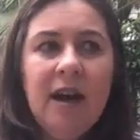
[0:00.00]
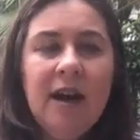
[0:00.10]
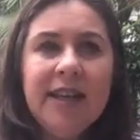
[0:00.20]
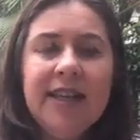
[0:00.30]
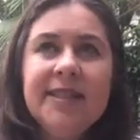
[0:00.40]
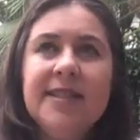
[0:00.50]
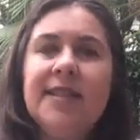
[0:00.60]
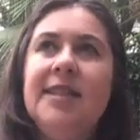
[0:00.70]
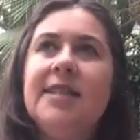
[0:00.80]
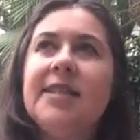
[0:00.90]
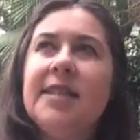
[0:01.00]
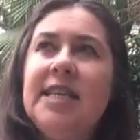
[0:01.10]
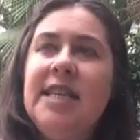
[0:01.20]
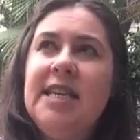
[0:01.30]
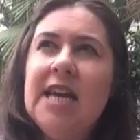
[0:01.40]
I guess it's
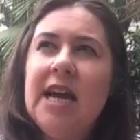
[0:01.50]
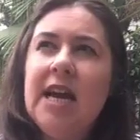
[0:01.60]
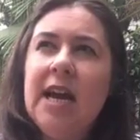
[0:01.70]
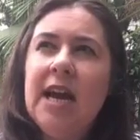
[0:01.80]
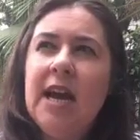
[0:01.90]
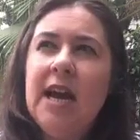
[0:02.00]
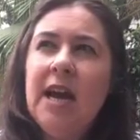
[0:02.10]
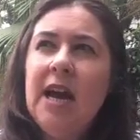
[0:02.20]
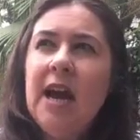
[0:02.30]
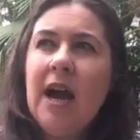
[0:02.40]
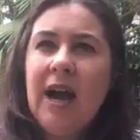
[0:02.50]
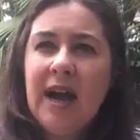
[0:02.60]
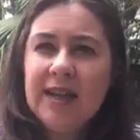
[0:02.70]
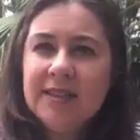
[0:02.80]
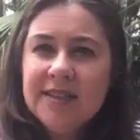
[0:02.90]
the
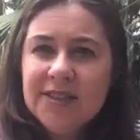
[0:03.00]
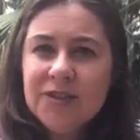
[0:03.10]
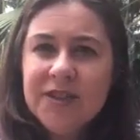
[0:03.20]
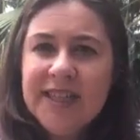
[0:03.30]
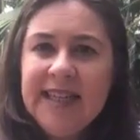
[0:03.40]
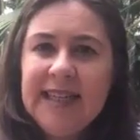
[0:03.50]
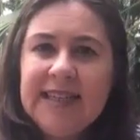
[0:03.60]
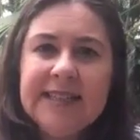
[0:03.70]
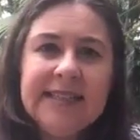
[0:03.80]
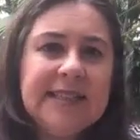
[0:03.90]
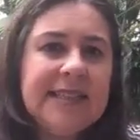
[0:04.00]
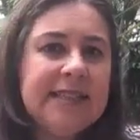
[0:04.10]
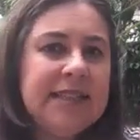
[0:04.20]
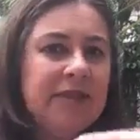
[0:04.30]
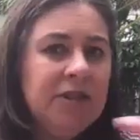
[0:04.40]
artistry, it's the
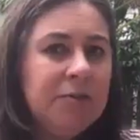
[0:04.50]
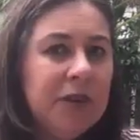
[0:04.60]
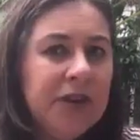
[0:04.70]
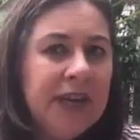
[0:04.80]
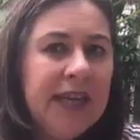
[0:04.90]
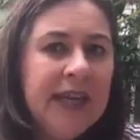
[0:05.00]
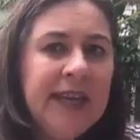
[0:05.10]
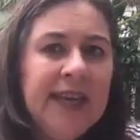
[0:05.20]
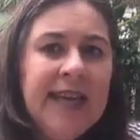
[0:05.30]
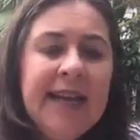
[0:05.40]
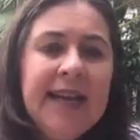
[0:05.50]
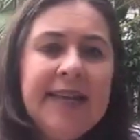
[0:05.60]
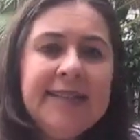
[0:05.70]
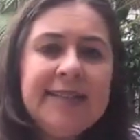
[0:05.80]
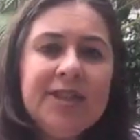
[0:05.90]
ceremony,
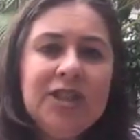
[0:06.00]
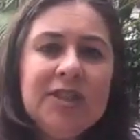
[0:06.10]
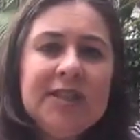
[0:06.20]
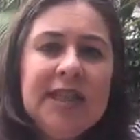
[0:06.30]
it's just